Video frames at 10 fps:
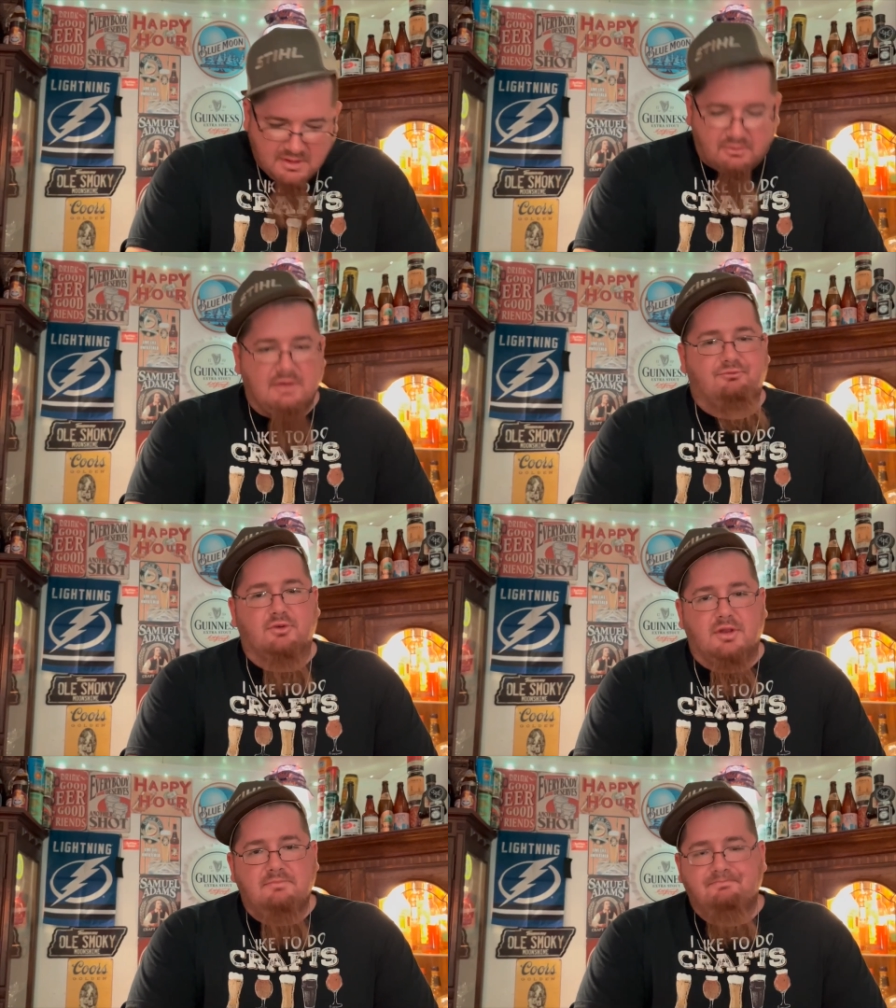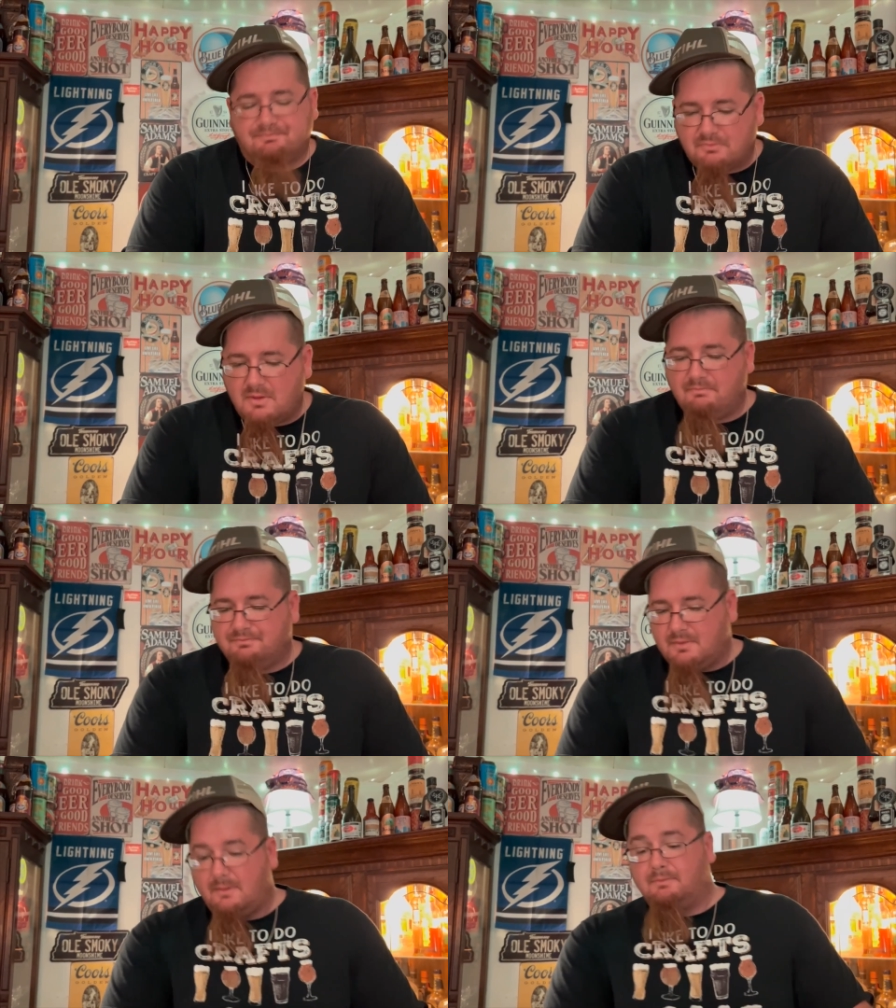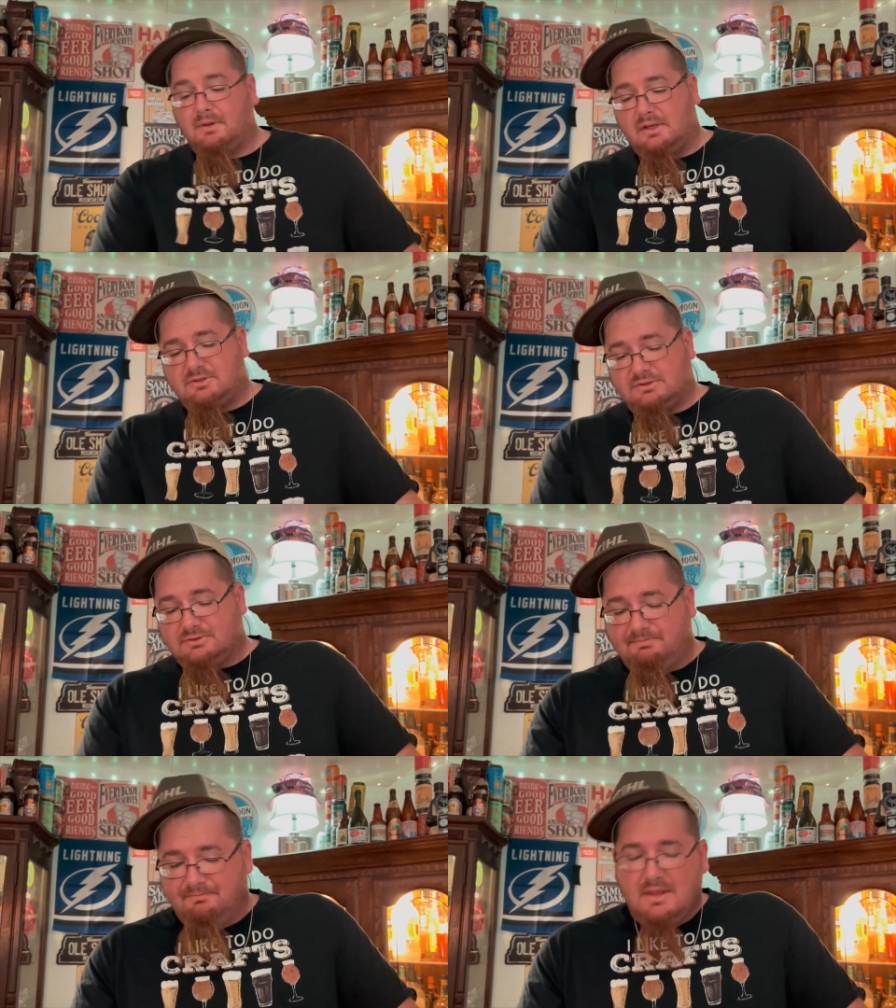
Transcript: grapefruity, delicious.